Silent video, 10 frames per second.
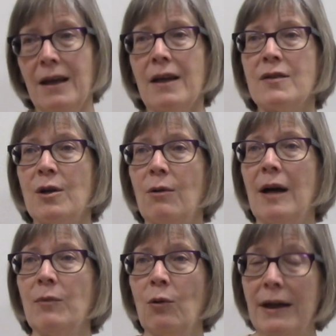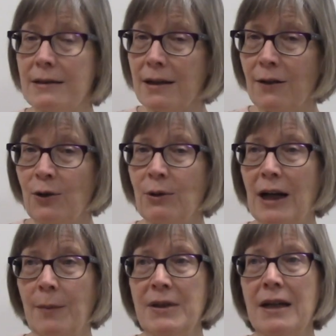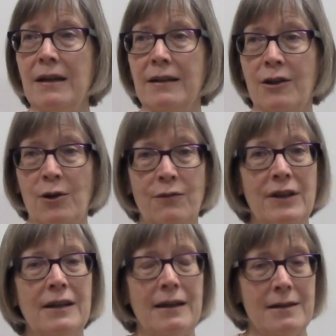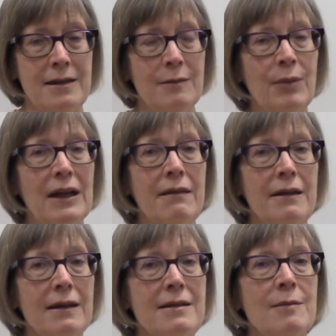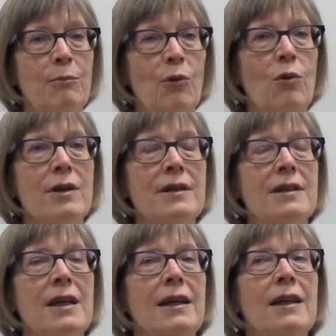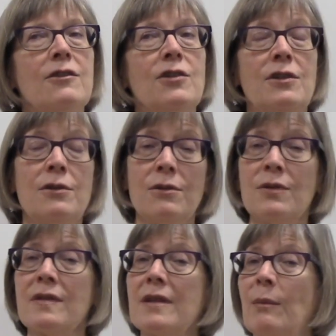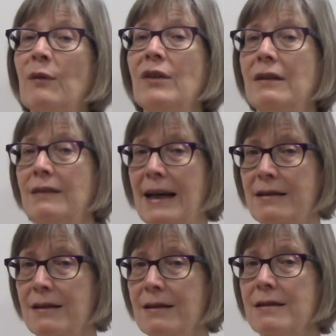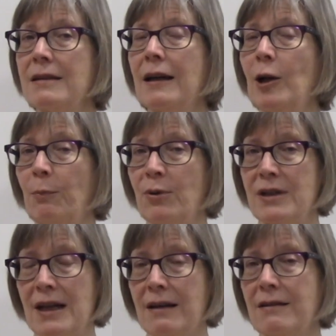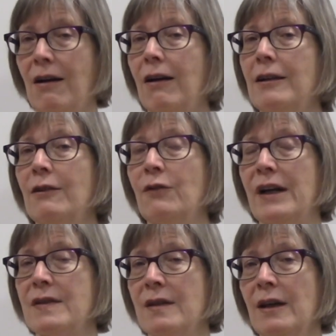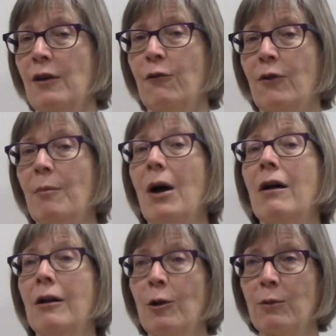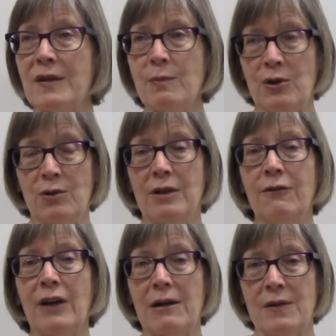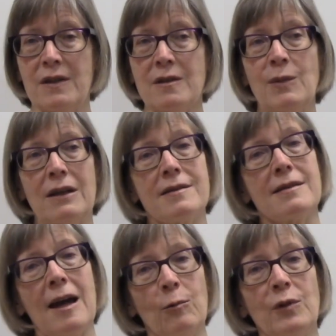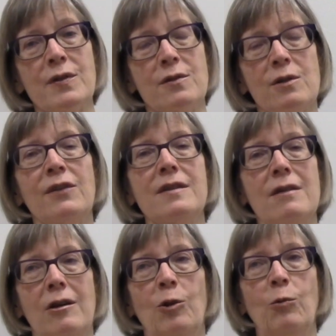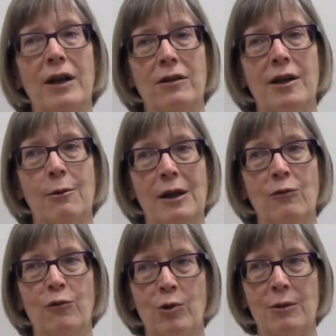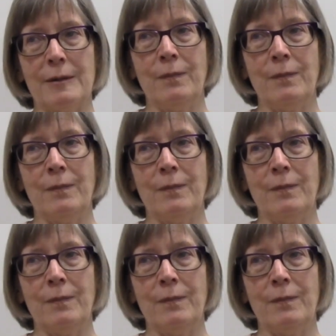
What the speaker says: So I'm going to give you an update on COVID-19, but I think it's important to use some of the lessons to help protect all of us from all respiratory viruses, because that will serve us all well going forward.